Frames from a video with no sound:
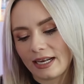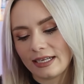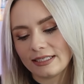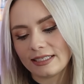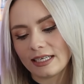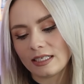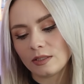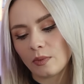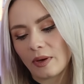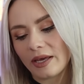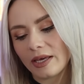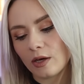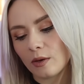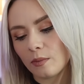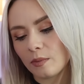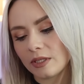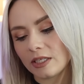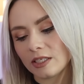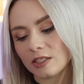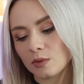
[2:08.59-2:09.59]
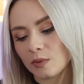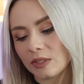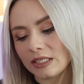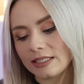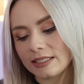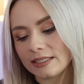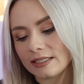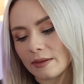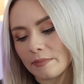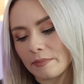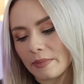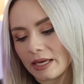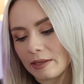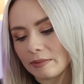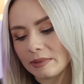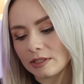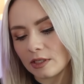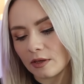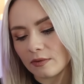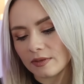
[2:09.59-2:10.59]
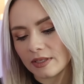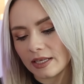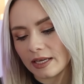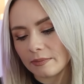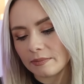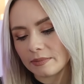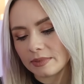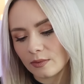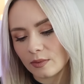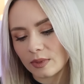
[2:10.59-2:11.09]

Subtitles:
and it says wake up with the sweetest and baby soft lips